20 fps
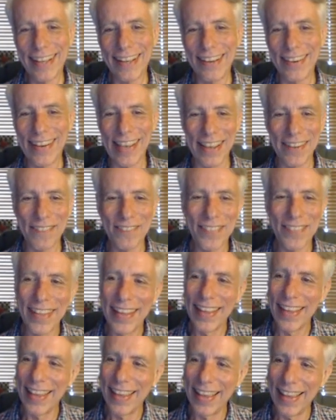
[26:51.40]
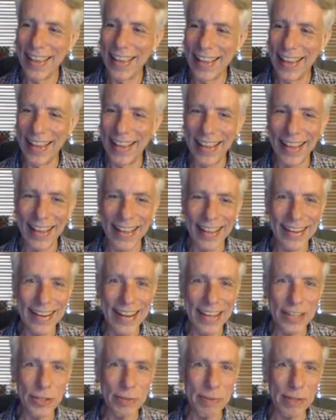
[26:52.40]
okay, uh,
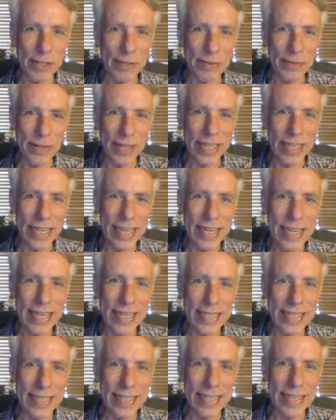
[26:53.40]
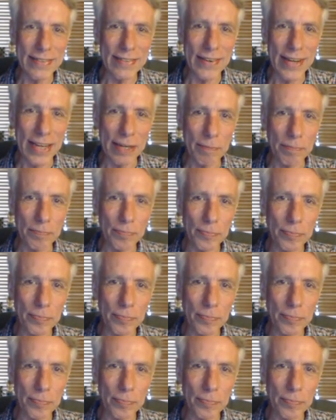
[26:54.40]
next move, rook e to d1.